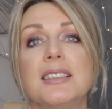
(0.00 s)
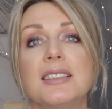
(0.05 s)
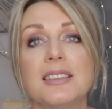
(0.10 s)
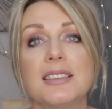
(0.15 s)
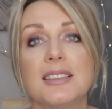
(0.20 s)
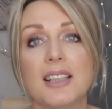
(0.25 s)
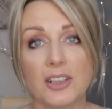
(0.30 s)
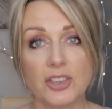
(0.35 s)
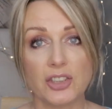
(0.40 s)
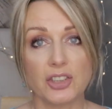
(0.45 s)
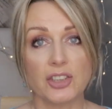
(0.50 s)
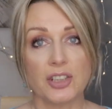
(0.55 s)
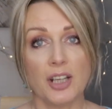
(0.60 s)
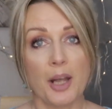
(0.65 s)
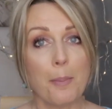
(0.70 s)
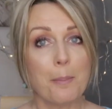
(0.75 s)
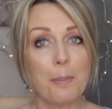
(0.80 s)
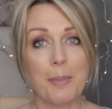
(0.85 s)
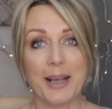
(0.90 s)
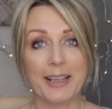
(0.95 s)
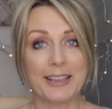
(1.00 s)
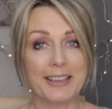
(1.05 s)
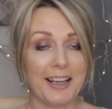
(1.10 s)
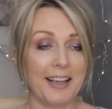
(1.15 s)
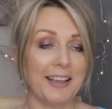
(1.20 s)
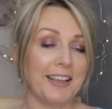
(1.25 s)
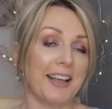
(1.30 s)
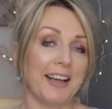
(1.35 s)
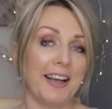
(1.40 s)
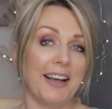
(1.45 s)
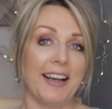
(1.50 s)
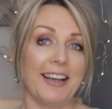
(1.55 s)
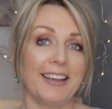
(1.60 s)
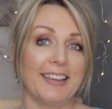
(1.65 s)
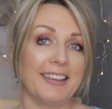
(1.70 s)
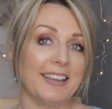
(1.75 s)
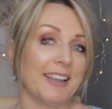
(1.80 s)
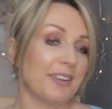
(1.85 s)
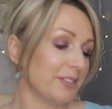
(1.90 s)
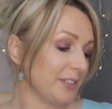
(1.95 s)
such my color.
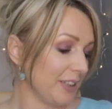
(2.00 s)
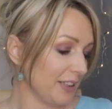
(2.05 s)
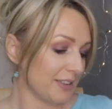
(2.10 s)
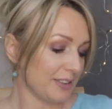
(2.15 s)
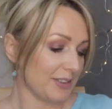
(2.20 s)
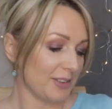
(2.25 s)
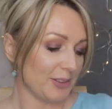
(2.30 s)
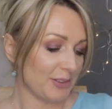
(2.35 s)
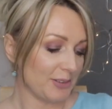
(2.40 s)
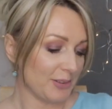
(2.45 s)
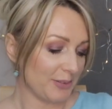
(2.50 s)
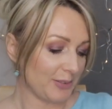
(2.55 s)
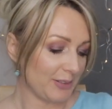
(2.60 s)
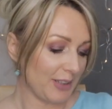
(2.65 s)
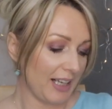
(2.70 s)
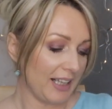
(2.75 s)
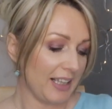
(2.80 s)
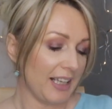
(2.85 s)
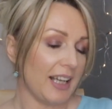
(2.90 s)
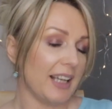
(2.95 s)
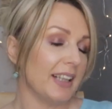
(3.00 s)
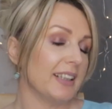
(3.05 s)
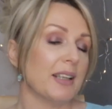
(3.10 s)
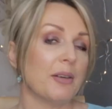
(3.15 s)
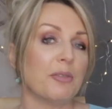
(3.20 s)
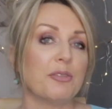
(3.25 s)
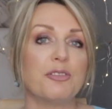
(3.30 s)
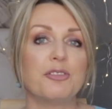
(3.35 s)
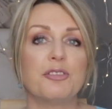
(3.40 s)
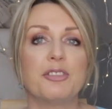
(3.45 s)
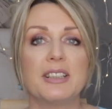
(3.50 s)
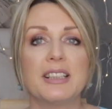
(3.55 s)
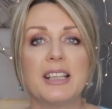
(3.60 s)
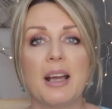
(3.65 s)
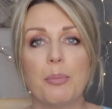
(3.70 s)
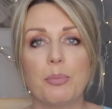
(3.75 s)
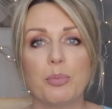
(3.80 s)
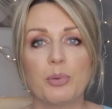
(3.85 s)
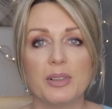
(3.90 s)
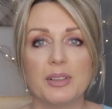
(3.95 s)
I love that sort of color, and I'm fed
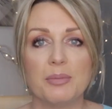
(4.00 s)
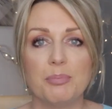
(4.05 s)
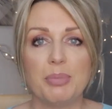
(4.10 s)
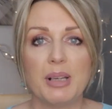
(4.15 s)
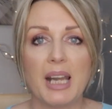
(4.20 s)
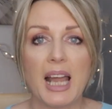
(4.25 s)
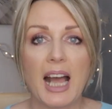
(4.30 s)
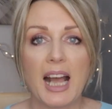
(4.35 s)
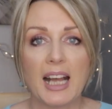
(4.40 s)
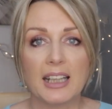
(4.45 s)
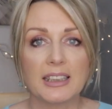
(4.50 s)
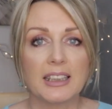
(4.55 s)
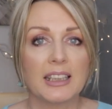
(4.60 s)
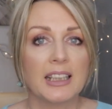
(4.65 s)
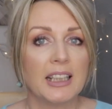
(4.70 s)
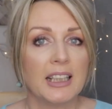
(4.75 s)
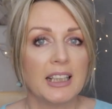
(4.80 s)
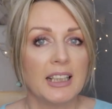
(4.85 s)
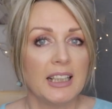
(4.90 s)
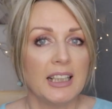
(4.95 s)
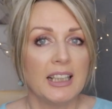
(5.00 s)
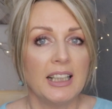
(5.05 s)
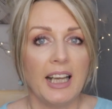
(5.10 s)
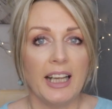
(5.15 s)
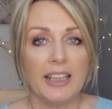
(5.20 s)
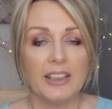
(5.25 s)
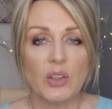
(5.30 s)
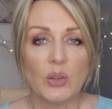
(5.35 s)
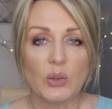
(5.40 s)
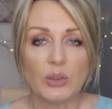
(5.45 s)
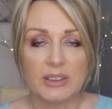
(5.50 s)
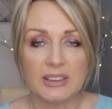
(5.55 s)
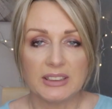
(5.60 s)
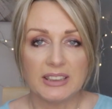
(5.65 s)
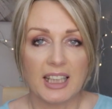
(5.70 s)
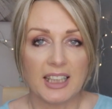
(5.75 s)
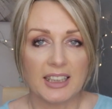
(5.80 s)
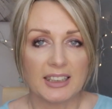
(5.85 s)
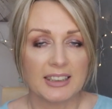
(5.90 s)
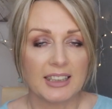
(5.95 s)
up with black and all the
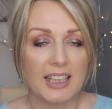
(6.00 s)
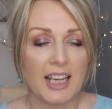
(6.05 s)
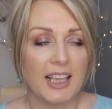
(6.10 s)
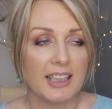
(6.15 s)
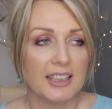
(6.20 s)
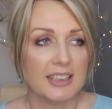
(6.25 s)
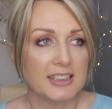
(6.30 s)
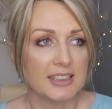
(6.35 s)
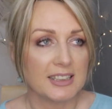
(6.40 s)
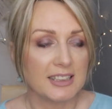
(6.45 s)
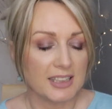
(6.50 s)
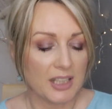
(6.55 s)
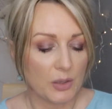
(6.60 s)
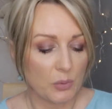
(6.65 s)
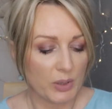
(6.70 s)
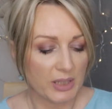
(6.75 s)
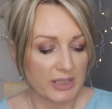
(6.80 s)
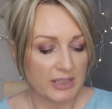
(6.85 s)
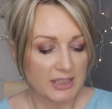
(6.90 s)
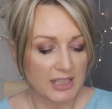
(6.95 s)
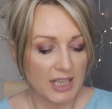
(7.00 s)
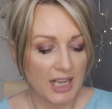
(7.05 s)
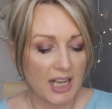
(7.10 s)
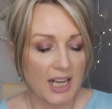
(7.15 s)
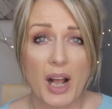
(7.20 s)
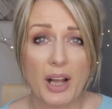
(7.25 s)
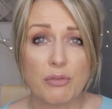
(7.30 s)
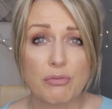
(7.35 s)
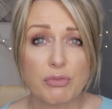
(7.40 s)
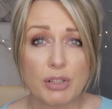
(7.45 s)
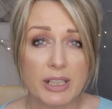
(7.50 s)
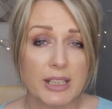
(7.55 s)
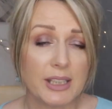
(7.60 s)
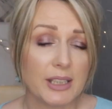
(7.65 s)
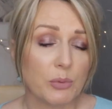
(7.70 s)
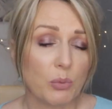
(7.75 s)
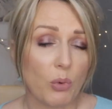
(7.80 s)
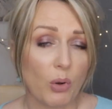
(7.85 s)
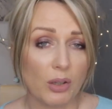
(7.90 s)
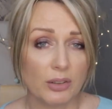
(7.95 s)
dark colors in the winter. I
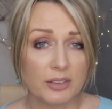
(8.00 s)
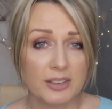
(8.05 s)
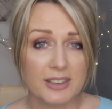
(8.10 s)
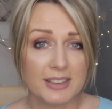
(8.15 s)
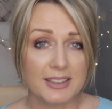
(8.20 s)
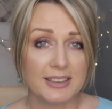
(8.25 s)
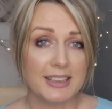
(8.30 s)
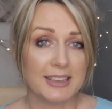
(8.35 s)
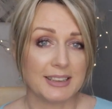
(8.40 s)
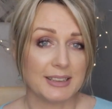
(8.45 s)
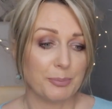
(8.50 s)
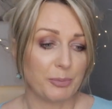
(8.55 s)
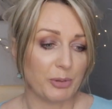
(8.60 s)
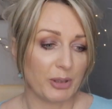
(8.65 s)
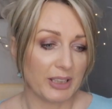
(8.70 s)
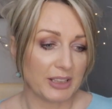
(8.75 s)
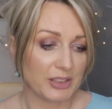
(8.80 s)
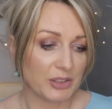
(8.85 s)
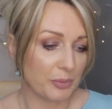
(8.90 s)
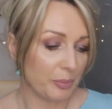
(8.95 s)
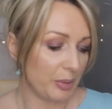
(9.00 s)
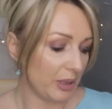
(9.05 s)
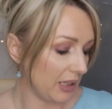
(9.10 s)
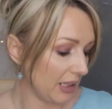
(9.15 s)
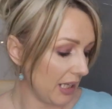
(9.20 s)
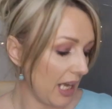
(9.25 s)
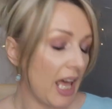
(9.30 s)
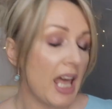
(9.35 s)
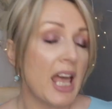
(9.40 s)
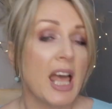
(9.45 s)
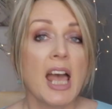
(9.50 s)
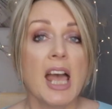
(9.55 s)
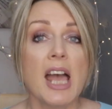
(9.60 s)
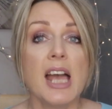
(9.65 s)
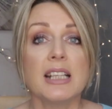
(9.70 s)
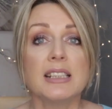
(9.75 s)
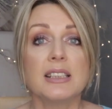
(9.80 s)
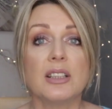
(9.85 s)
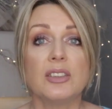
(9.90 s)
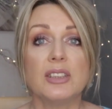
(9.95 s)
really want the spring to be here.
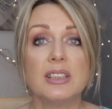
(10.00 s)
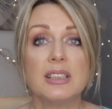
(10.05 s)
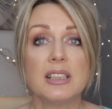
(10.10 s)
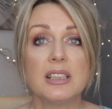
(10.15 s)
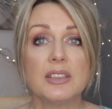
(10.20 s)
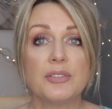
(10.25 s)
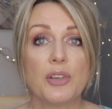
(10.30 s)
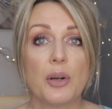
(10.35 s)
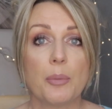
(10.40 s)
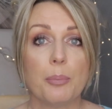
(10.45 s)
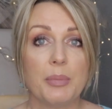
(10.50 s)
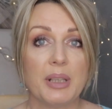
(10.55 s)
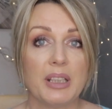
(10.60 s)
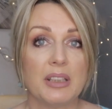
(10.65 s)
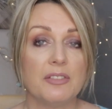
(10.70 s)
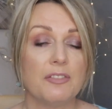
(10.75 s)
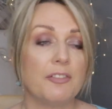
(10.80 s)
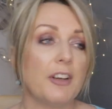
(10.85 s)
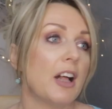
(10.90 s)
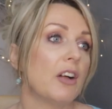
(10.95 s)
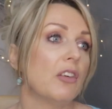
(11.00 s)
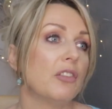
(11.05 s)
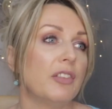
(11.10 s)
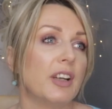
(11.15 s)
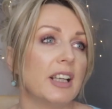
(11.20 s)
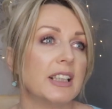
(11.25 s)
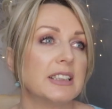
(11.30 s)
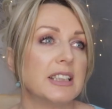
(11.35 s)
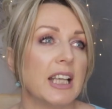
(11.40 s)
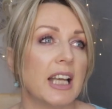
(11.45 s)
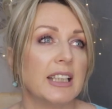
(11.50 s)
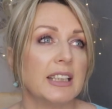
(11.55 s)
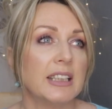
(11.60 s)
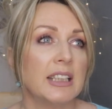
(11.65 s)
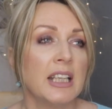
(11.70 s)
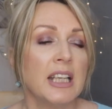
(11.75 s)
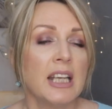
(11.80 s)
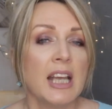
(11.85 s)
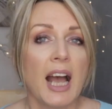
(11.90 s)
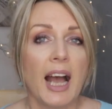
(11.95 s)
So this is from Mint Velvet,
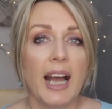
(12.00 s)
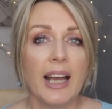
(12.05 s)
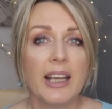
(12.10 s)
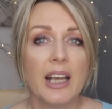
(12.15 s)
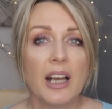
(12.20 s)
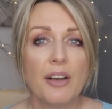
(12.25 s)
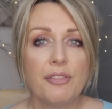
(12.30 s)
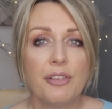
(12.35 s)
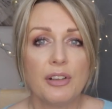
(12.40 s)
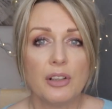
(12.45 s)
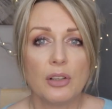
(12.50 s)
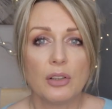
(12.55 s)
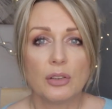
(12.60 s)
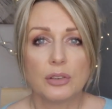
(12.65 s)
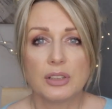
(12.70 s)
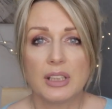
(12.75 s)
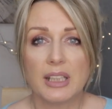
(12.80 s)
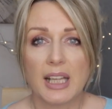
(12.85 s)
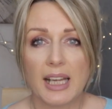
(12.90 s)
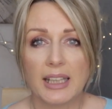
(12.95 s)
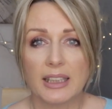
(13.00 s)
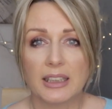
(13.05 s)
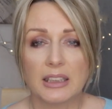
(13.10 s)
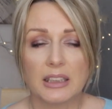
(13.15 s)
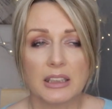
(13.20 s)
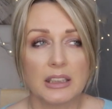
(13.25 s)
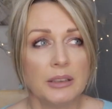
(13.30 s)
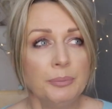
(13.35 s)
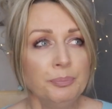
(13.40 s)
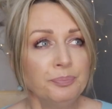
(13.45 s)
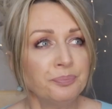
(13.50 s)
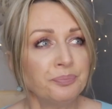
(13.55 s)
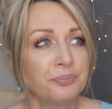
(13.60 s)
and I have a lot like